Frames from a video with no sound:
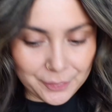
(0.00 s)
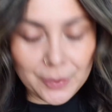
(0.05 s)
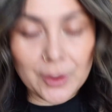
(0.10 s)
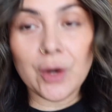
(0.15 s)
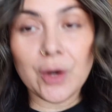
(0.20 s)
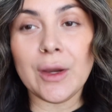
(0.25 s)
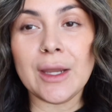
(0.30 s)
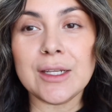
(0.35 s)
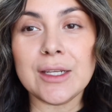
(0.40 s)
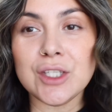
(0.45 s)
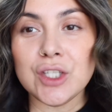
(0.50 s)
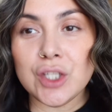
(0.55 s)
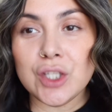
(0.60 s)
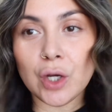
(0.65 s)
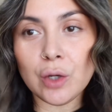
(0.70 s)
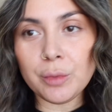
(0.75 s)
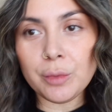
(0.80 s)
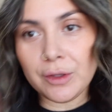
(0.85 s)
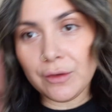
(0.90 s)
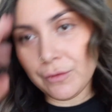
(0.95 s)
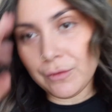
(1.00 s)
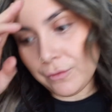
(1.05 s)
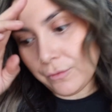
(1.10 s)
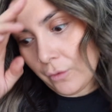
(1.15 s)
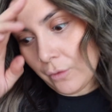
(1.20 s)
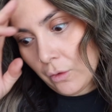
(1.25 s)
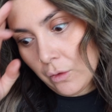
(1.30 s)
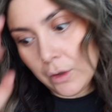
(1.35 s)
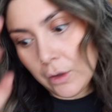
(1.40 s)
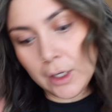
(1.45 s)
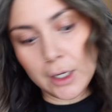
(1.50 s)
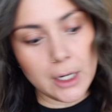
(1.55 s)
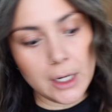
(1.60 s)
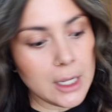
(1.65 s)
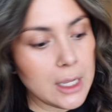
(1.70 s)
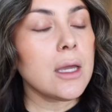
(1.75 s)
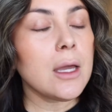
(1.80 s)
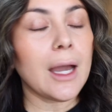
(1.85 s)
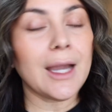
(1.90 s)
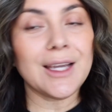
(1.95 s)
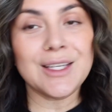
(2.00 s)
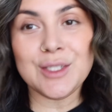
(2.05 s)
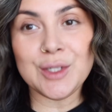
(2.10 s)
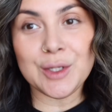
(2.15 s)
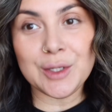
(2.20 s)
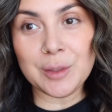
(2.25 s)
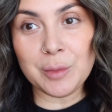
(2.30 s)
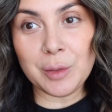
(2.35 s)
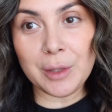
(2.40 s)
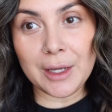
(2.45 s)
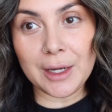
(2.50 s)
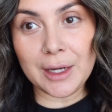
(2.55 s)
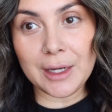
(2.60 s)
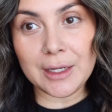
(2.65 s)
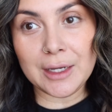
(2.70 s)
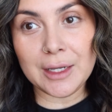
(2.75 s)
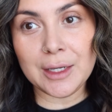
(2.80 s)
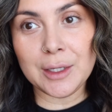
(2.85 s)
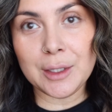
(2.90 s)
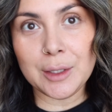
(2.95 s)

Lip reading: All right, so before I start applying